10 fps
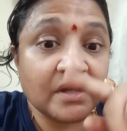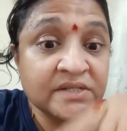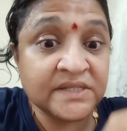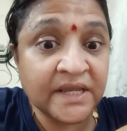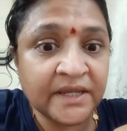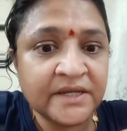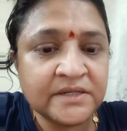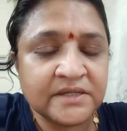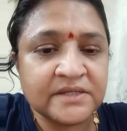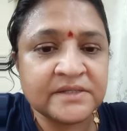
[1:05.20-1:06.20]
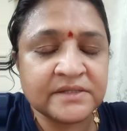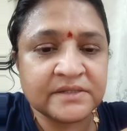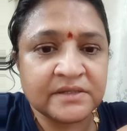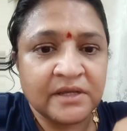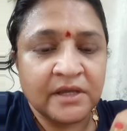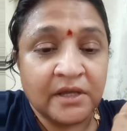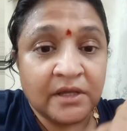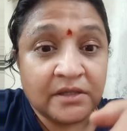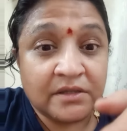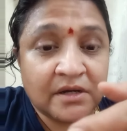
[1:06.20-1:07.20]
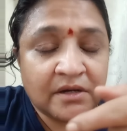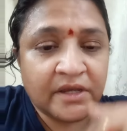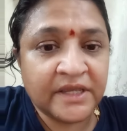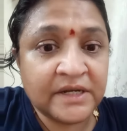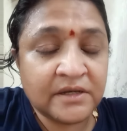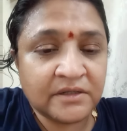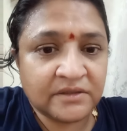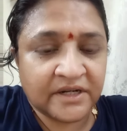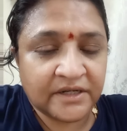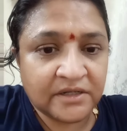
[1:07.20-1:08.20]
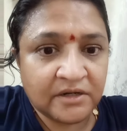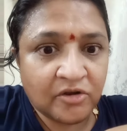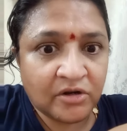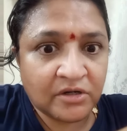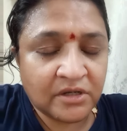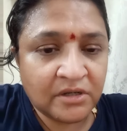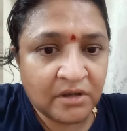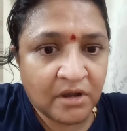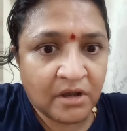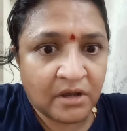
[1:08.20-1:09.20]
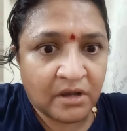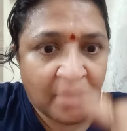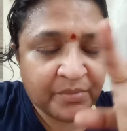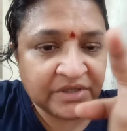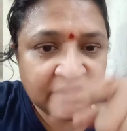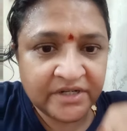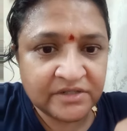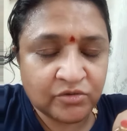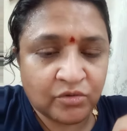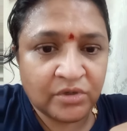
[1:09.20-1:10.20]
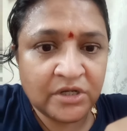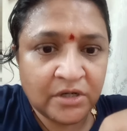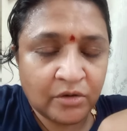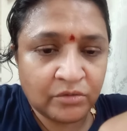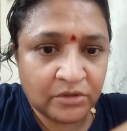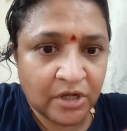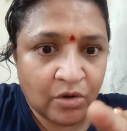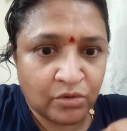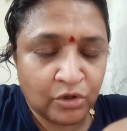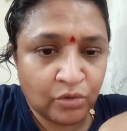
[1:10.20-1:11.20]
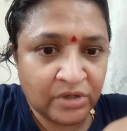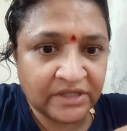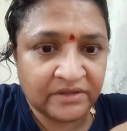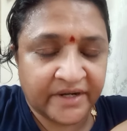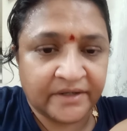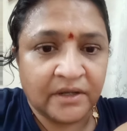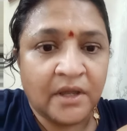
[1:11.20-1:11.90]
Second is the inner thread, or the upper thread is over. Now down, lower thread,